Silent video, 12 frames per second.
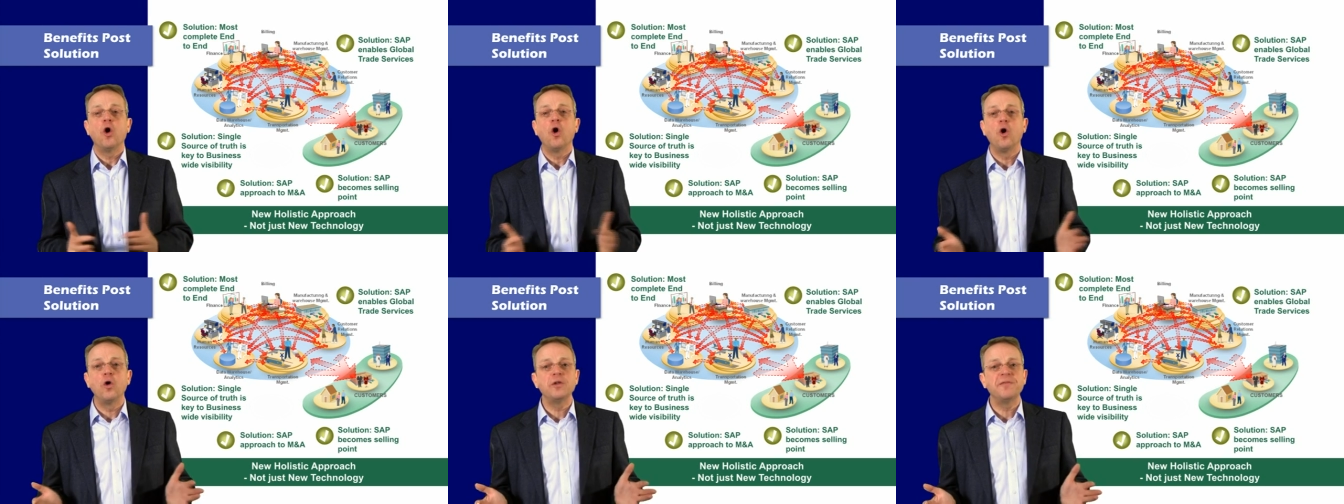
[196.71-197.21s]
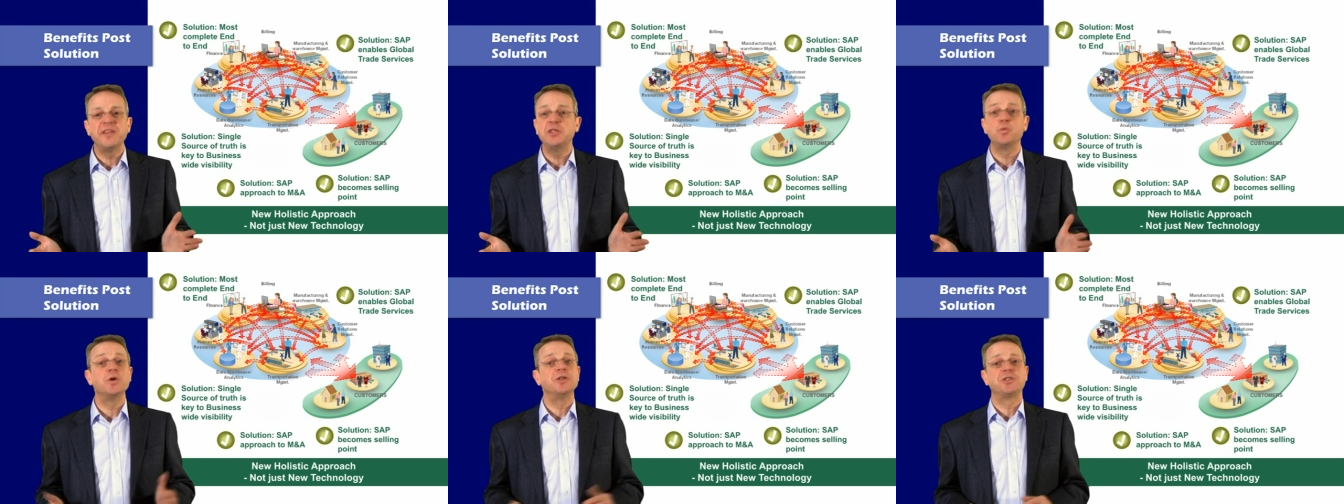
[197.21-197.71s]
All of these
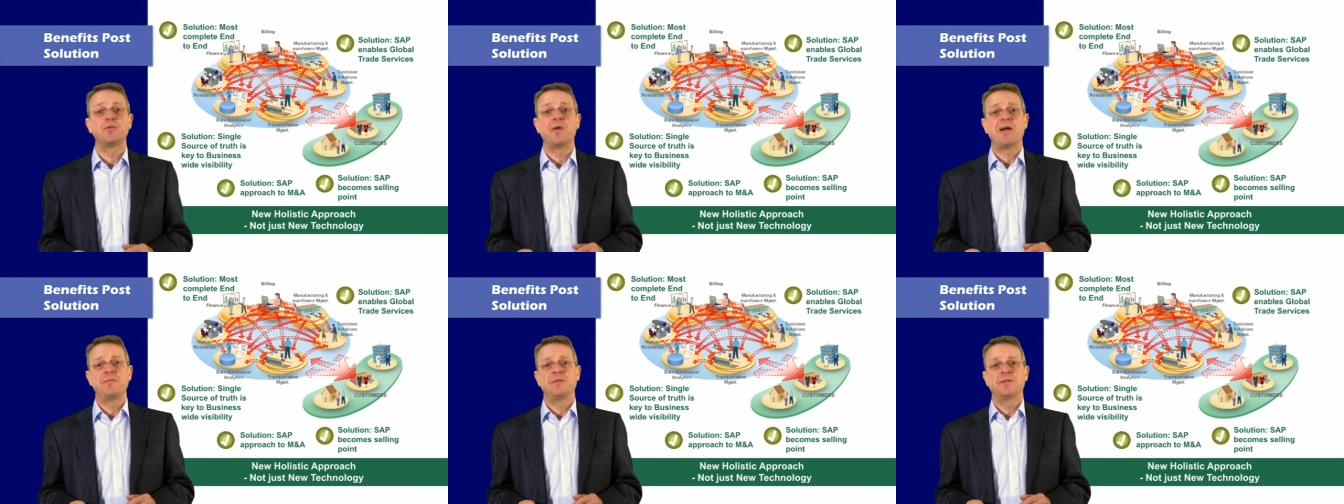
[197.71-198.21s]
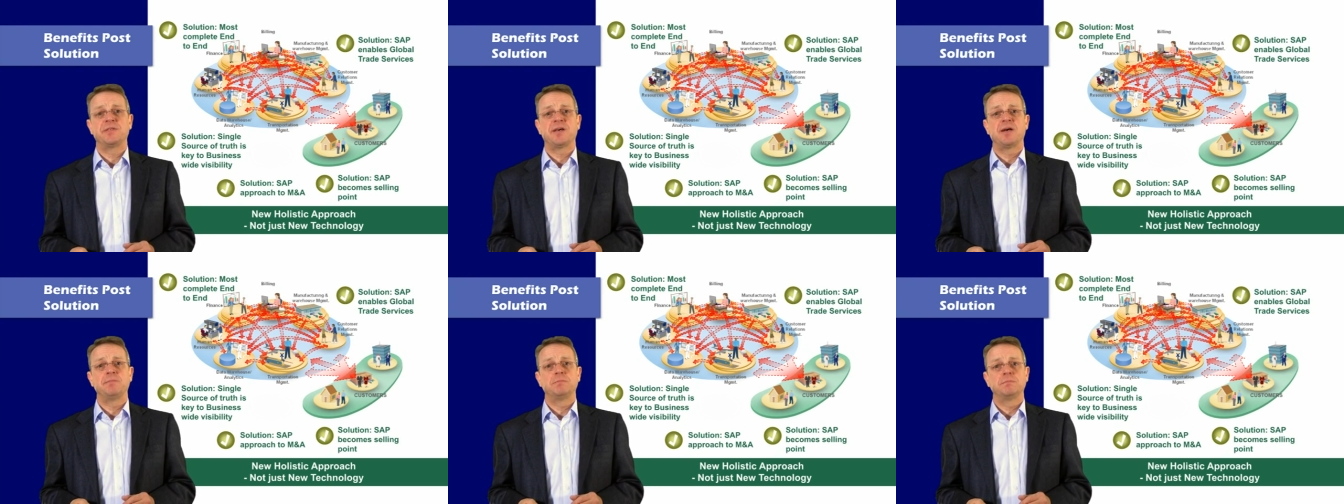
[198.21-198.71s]
weren't around at the
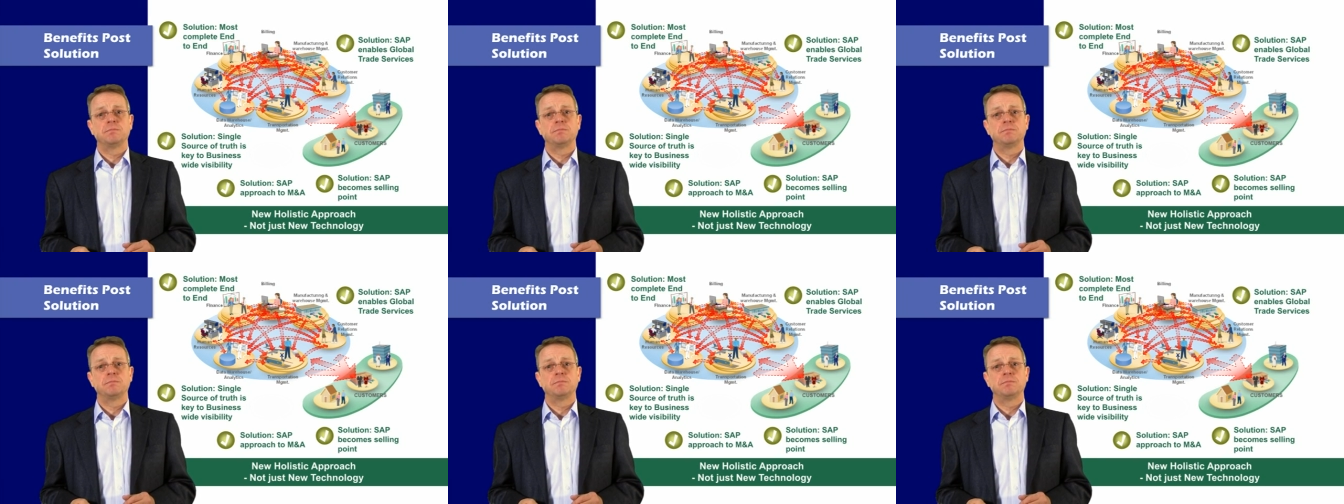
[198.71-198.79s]
time.